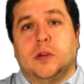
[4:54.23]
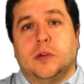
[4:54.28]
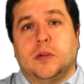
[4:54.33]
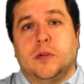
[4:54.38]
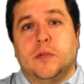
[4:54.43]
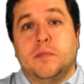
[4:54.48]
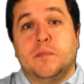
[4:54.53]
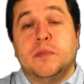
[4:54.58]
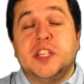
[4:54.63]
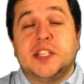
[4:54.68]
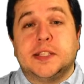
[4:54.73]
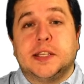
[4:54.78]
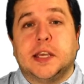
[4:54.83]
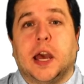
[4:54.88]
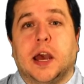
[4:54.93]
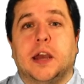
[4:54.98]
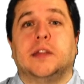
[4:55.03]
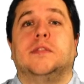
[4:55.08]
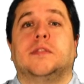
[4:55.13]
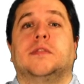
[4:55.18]

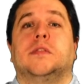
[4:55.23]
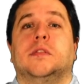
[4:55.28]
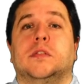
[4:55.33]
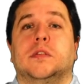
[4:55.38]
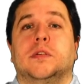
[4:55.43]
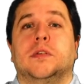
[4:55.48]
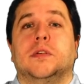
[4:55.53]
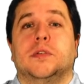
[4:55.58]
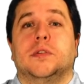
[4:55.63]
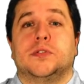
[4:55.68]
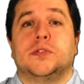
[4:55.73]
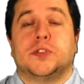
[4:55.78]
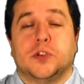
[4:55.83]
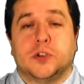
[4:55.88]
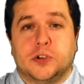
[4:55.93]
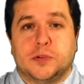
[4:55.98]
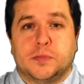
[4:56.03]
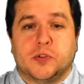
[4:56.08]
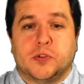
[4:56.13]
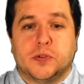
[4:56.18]
misguide the
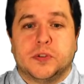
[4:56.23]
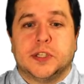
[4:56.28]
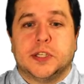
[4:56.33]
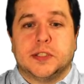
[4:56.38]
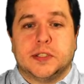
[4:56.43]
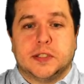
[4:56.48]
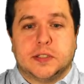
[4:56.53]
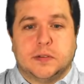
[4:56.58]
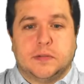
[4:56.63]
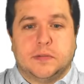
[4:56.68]
search process.